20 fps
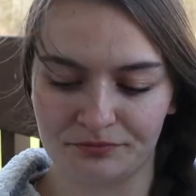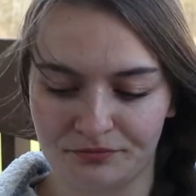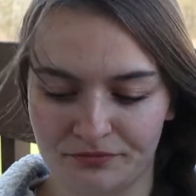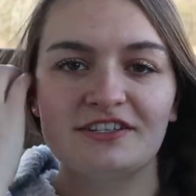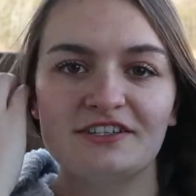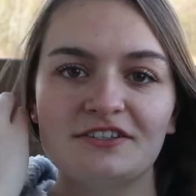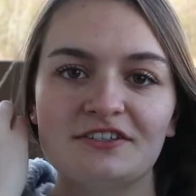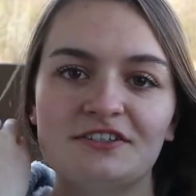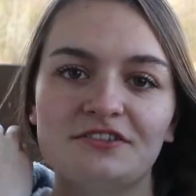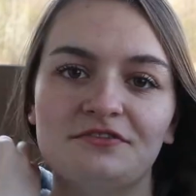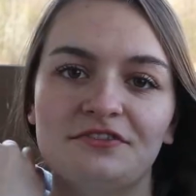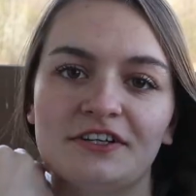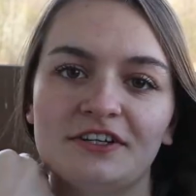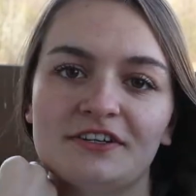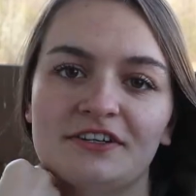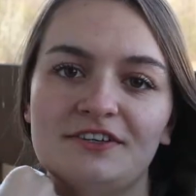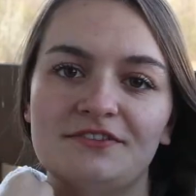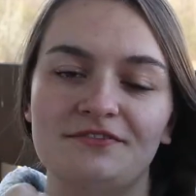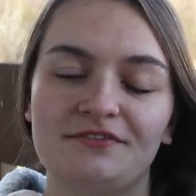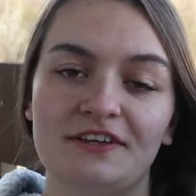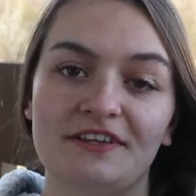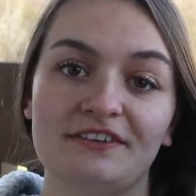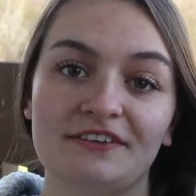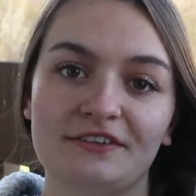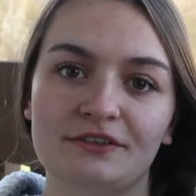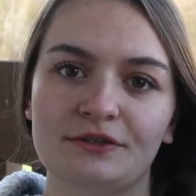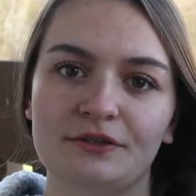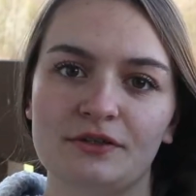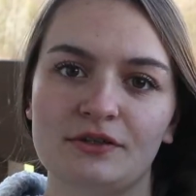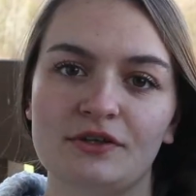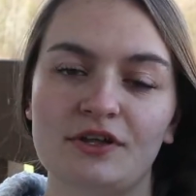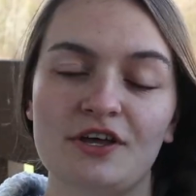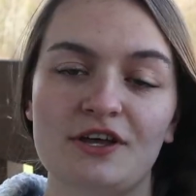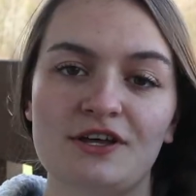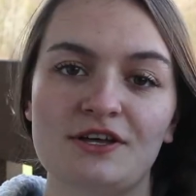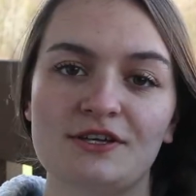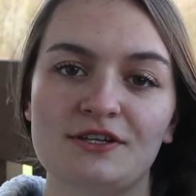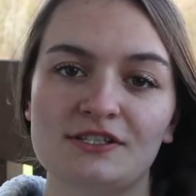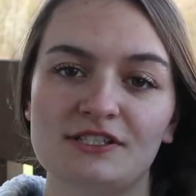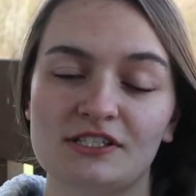Cheer is a very physical
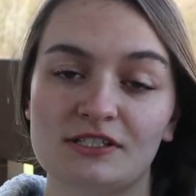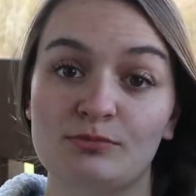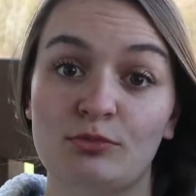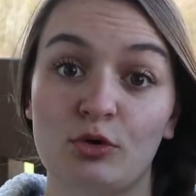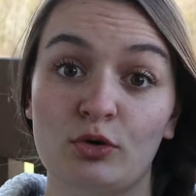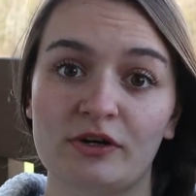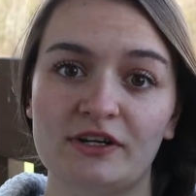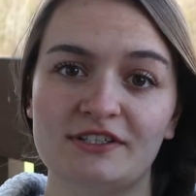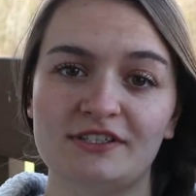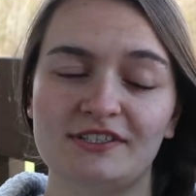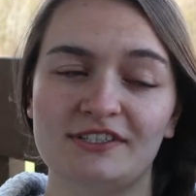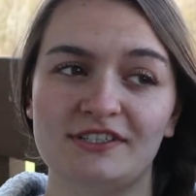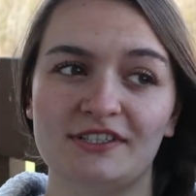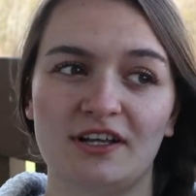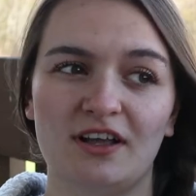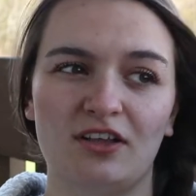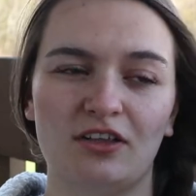sport.